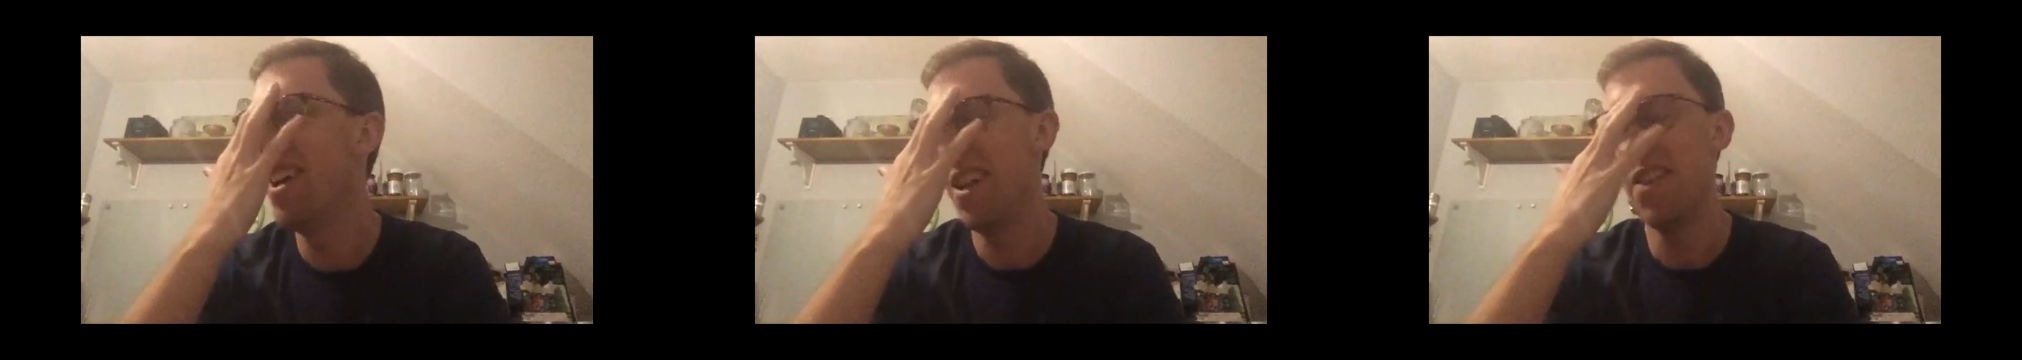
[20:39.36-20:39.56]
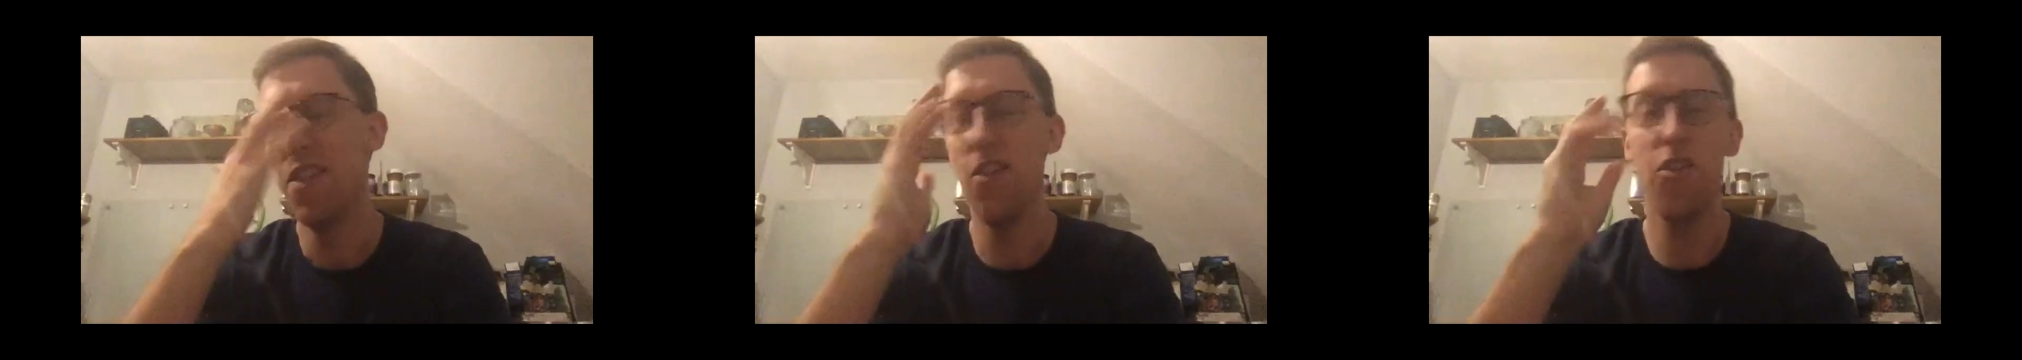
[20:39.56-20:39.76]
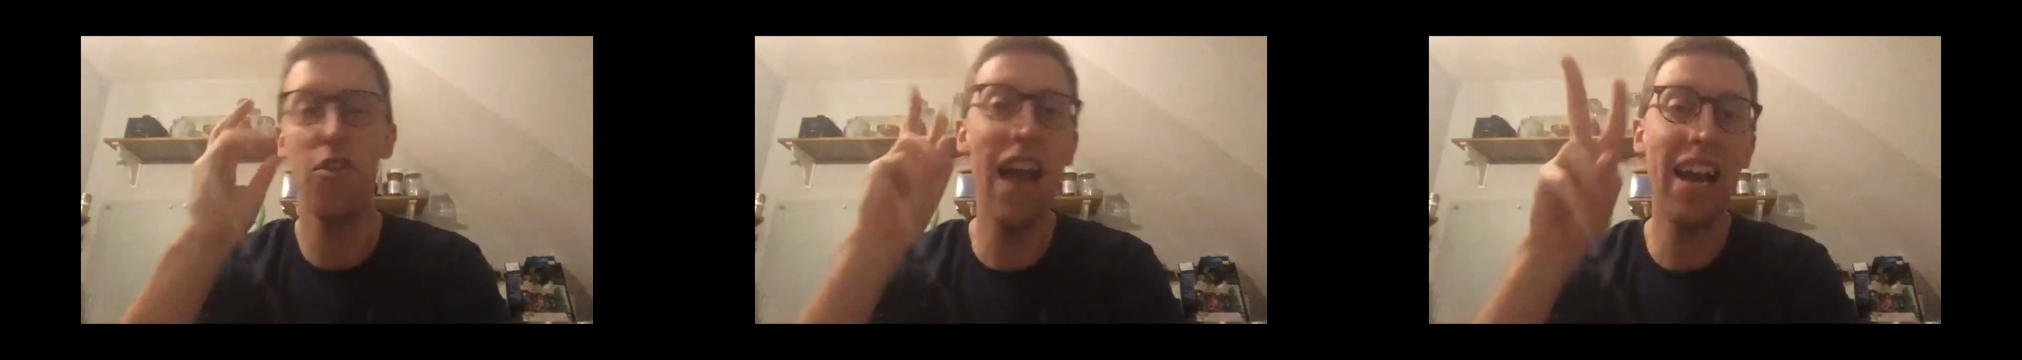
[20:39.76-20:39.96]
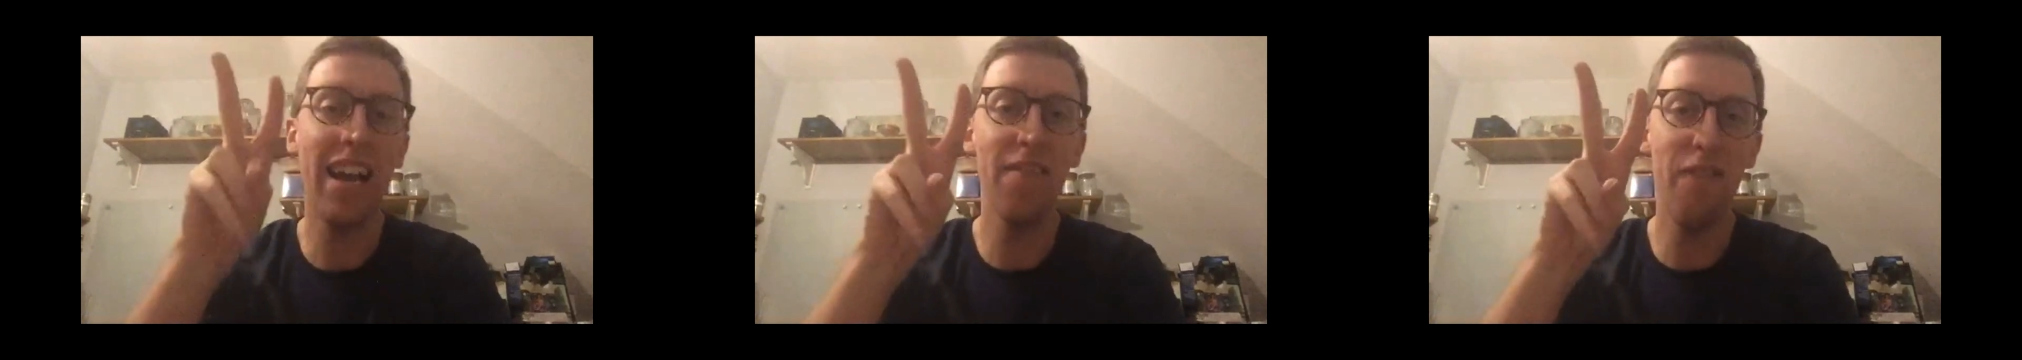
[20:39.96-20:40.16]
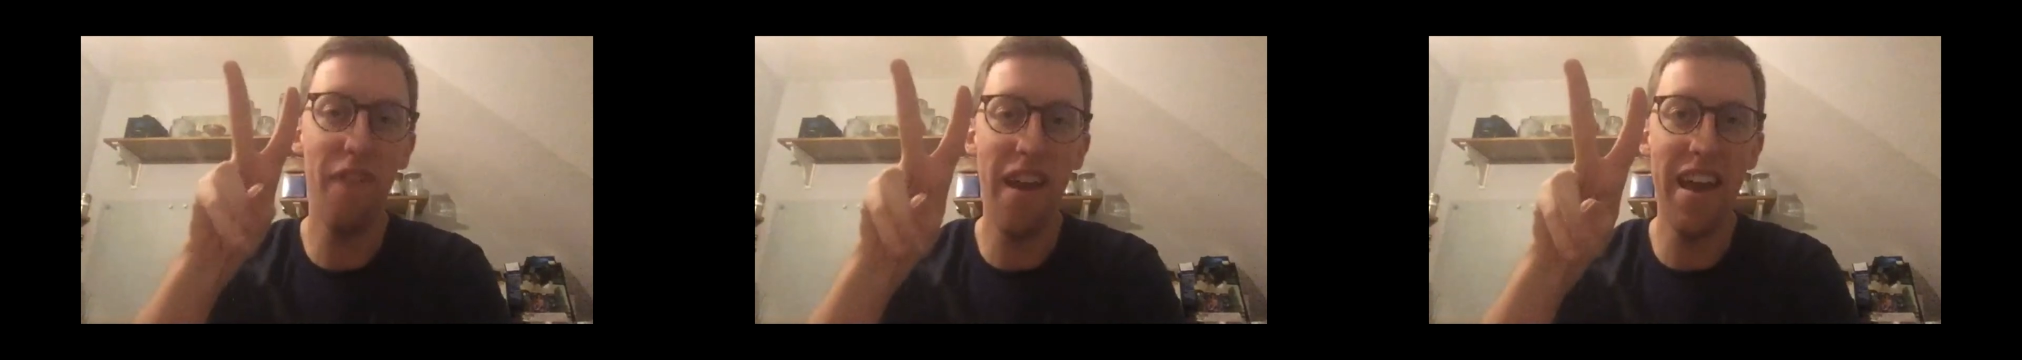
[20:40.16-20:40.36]
The
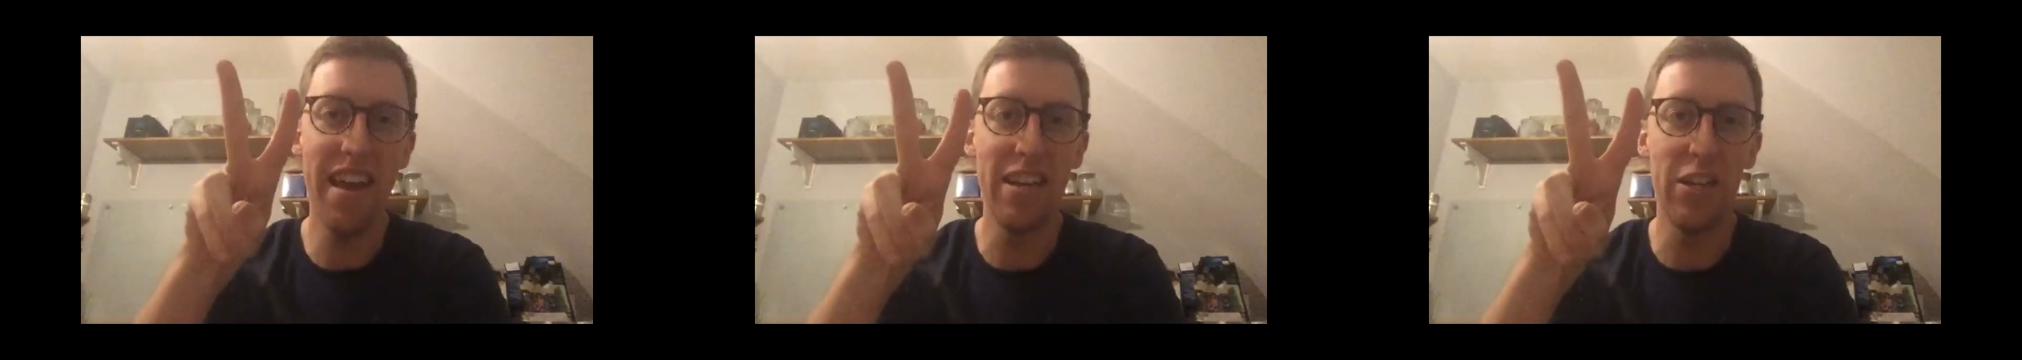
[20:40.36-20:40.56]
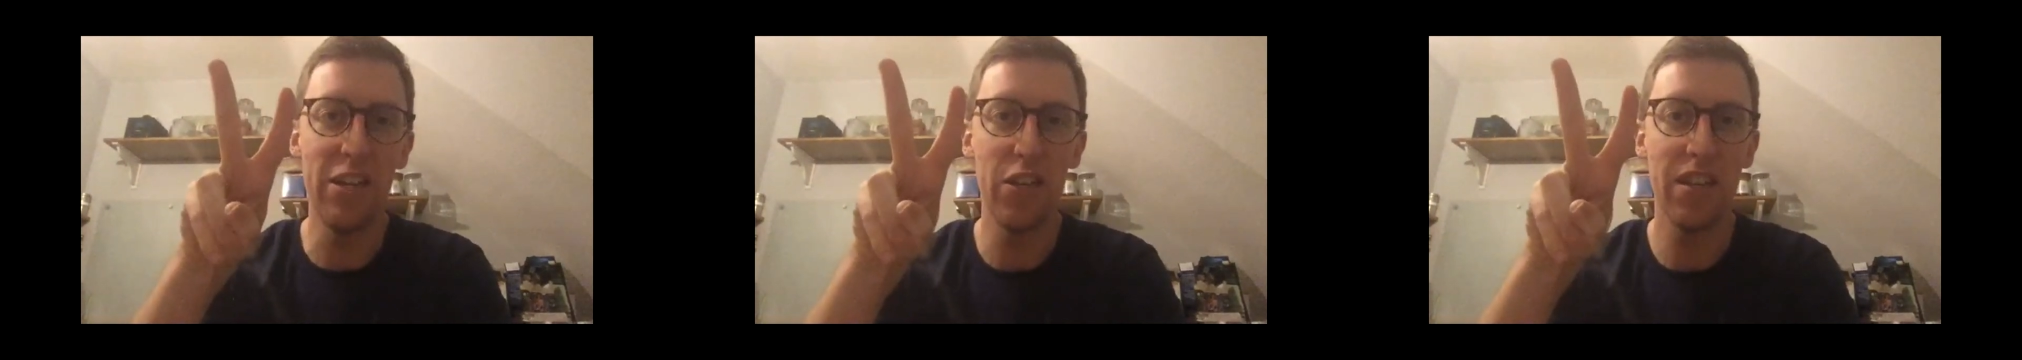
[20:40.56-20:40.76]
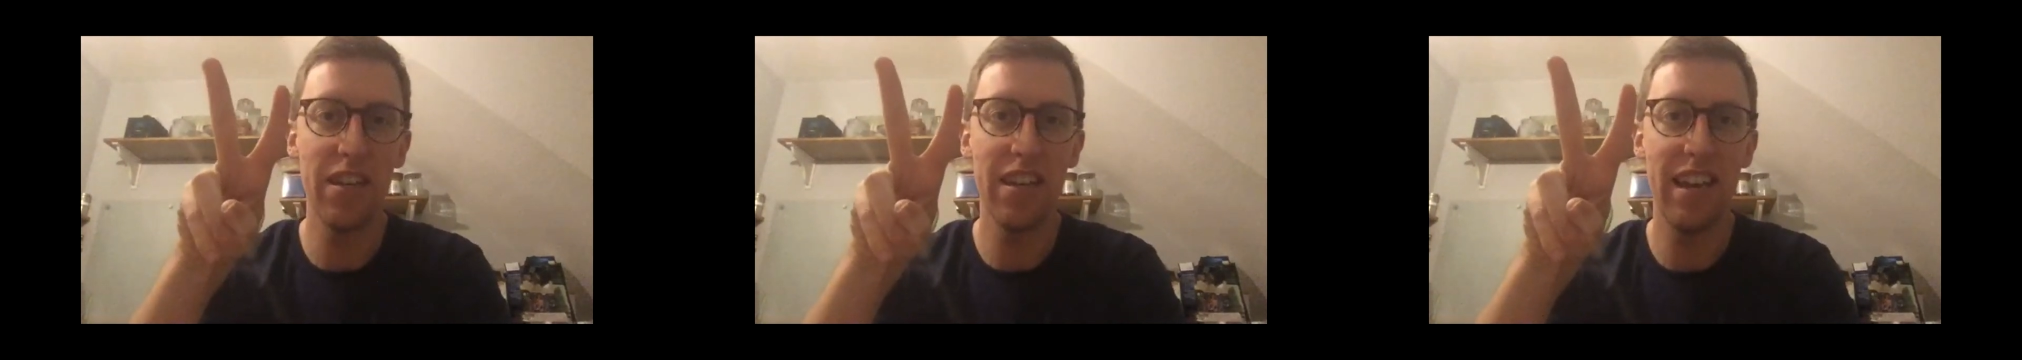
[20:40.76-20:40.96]
second phase